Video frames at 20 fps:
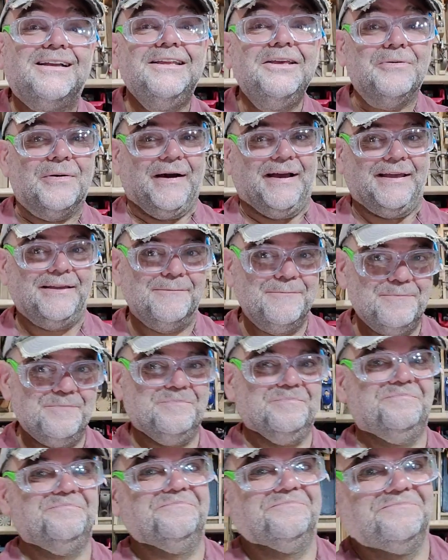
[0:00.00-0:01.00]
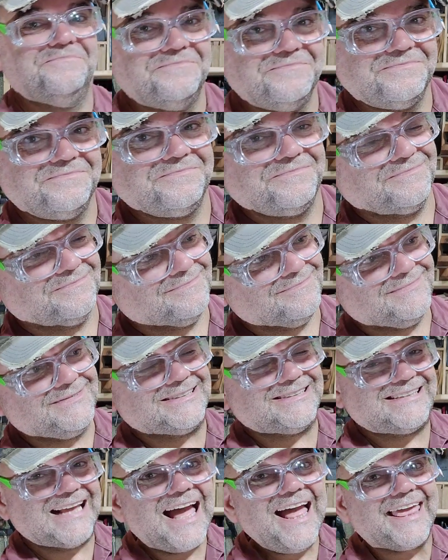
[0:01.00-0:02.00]
anyway,
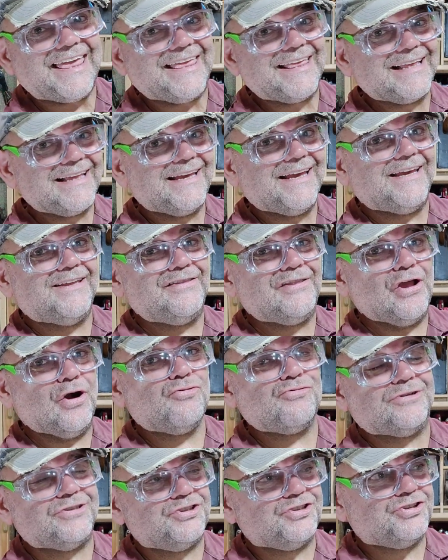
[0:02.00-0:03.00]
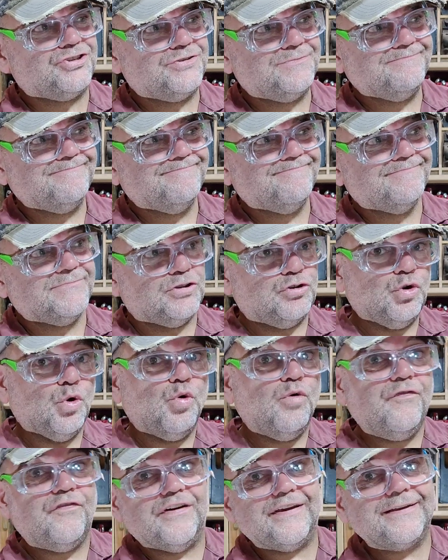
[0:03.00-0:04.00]
today in Norwich,
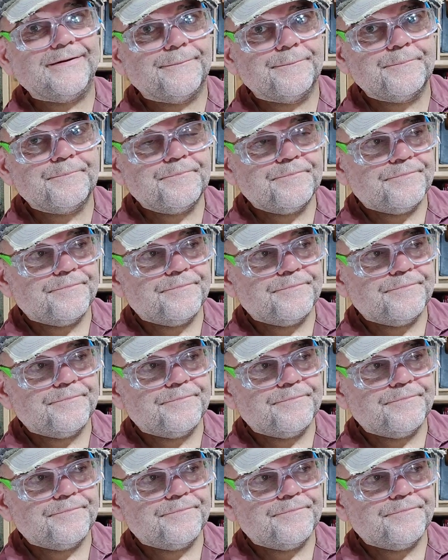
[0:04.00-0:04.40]
Norfolk,